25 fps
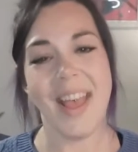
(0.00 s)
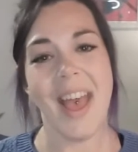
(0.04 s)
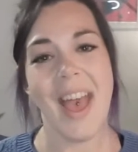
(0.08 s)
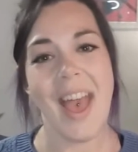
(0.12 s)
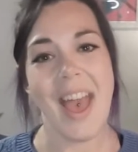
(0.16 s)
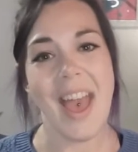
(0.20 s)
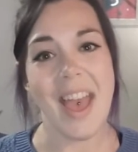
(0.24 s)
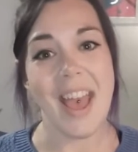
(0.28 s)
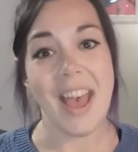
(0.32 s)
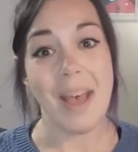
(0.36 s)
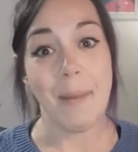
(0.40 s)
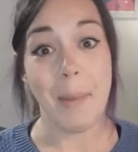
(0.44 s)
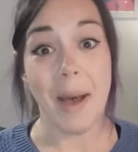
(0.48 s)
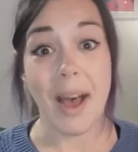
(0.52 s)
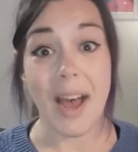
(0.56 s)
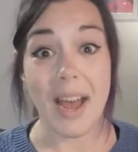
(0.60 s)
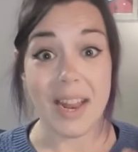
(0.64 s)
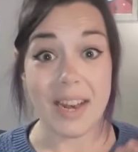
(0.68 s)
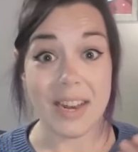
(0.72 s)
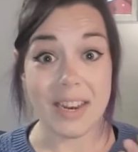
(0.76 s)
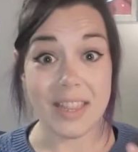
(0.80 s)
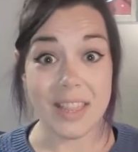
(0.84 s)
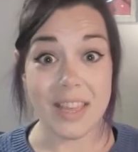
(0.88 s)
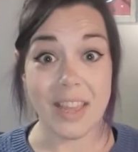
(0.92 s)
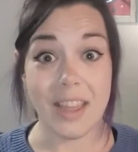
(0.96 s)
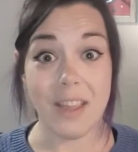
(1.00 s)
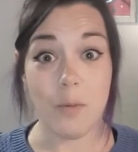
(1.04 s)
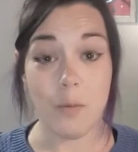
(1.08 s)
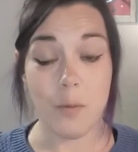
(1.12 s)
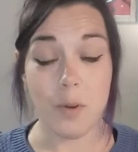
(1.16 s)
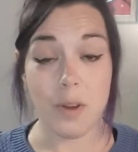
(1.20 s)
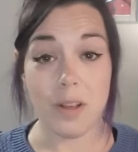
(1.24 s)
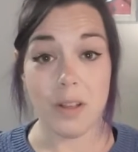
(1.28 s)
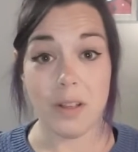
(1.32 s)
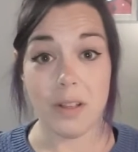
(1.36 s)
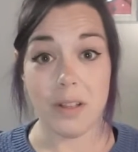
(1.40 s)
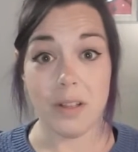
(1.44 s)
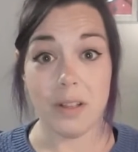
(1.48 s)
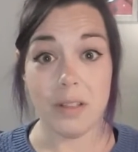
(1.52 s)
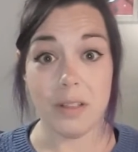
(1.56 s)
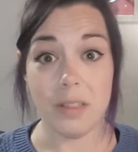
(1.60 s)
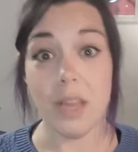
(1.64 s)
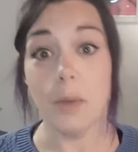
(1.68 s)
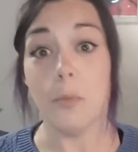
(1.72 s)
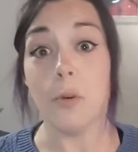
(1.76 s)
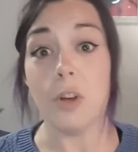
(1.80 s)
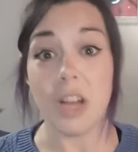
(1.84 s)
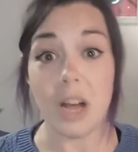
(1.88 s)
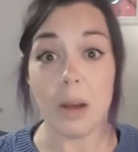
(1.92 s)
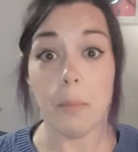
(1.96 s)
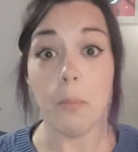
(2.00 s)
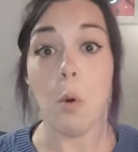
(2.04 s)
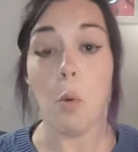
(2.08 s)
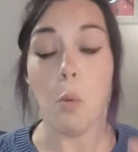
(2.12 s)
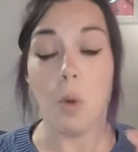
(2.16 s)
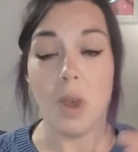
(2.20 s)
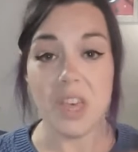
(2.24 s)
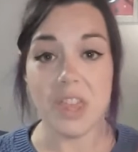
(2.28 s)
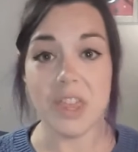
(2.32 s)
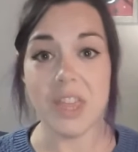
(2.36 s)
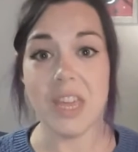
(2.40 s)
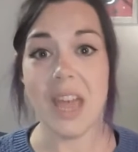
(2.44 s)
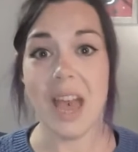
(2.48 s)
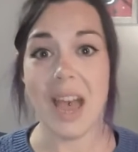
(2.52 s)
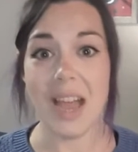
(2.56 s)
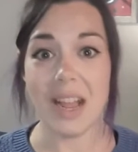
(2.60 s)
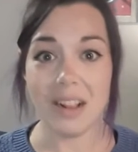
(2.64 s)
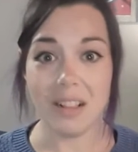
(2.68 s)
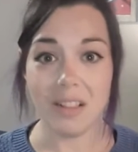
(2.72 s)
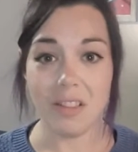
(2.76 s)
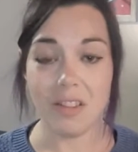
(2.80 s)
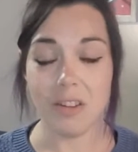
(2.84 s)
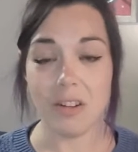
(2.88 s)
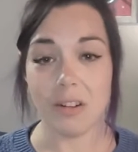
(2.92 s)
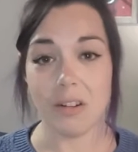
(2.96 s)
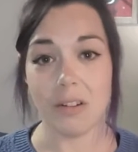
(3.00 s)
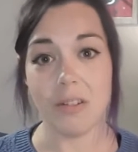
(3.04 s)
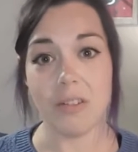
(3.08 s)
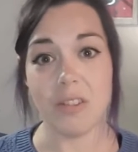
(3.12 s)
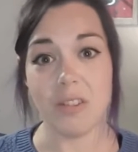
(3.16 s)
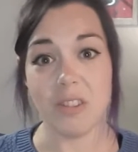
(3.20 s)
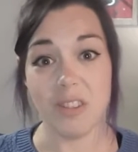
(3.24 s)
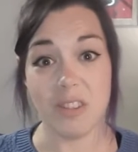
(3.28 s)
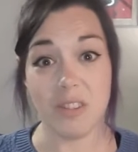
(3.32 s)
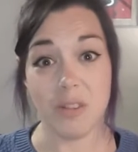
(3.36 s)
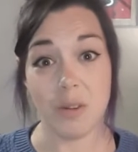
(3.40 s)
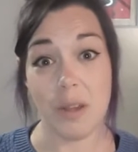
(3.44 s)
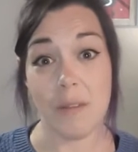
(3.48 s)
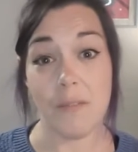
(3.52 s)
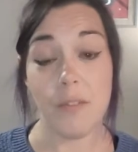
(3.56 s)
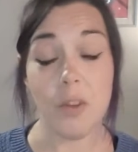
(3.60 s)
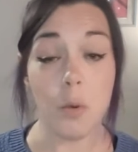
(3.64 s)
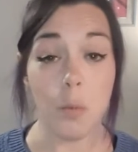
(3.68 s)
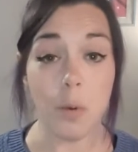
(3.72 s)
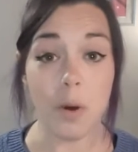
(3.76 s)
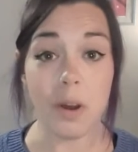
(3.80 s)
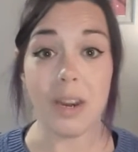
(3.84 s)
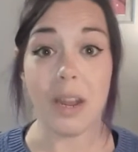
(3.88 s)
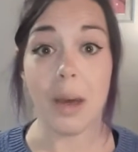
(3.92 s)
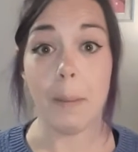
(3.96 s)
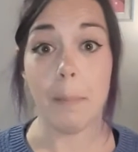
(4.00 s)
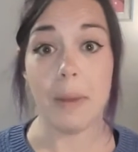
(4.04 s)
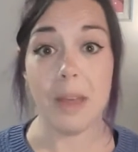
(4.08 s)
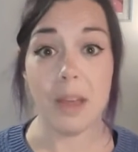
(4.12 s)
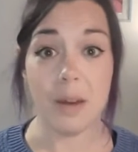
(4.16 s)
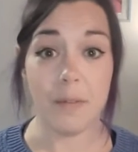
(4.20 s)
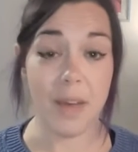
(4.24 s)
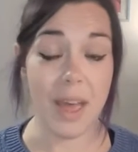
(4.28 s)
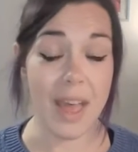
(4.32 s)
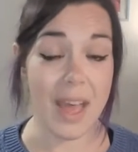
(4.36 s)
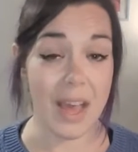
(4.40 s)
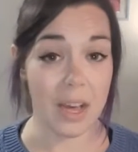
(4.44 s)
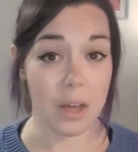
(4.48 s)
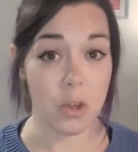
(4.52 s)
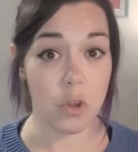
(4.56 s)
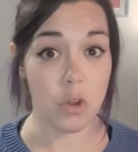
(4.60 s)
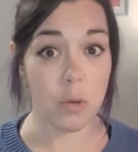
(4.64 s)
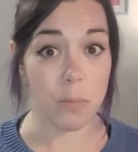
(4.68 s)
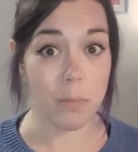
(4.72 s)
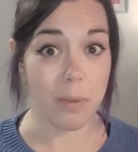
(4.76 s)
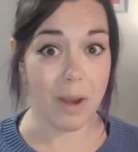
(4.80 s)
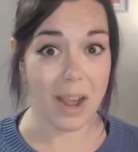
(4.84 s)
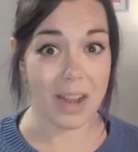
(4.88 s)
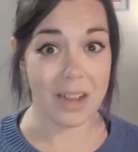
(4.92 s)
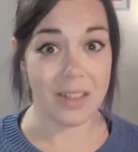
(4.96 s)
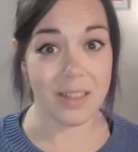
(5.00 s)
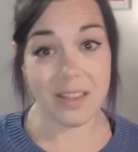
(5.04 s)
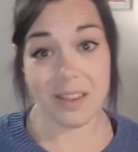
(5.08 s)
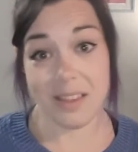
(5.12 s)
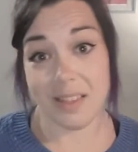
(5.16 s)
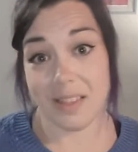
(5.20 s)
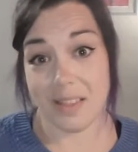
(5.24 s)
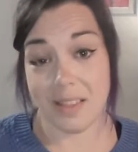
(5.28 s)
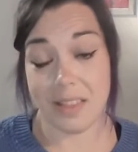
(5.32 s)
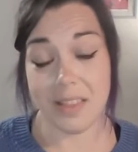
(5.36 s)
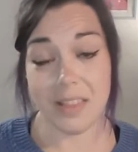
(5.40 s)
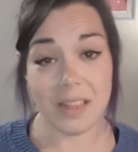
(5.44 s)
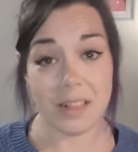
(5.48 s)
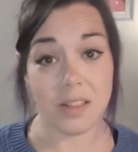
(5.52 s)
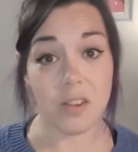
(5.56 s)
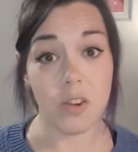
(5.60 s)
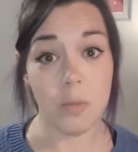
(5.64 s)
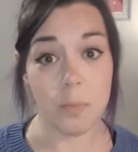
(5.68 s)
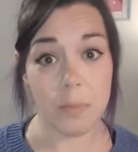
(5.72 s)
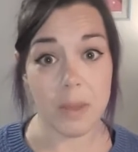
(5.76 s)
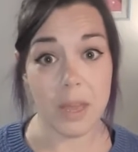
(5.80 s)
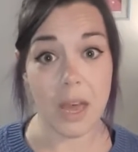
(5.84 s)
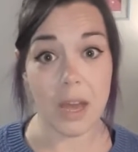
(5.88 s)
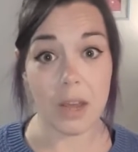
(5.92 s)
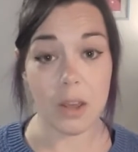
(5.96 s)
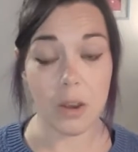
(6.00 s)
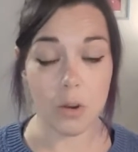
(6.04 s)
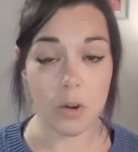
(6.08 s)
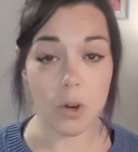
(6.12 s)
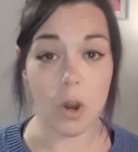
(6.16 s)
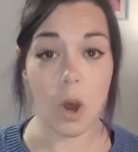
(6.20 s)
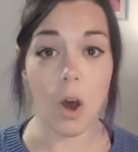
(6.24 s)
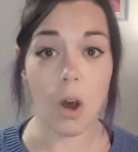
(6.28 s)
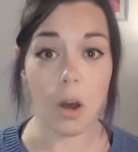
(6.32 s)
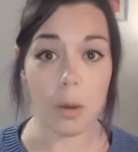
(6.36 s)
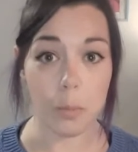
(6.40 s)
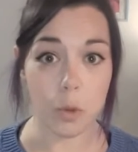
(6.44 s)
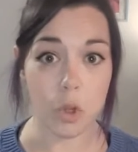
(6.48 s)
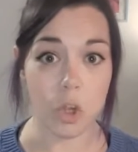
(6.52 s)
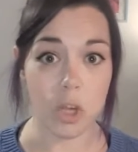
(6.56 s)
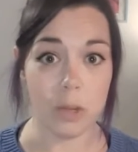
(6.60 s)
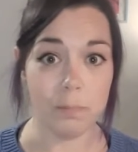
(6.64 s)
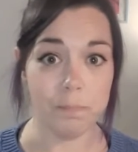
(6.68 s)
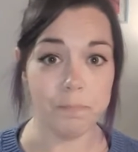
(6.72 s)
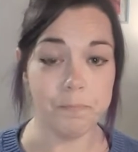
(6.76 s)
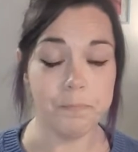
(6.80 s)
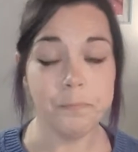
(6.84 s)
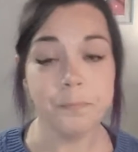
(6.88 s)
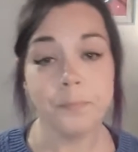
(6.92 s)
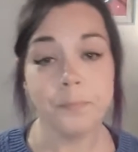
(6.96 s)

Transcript: and they will come with the answers. So if you want a bit of extra practice, this could be a good option.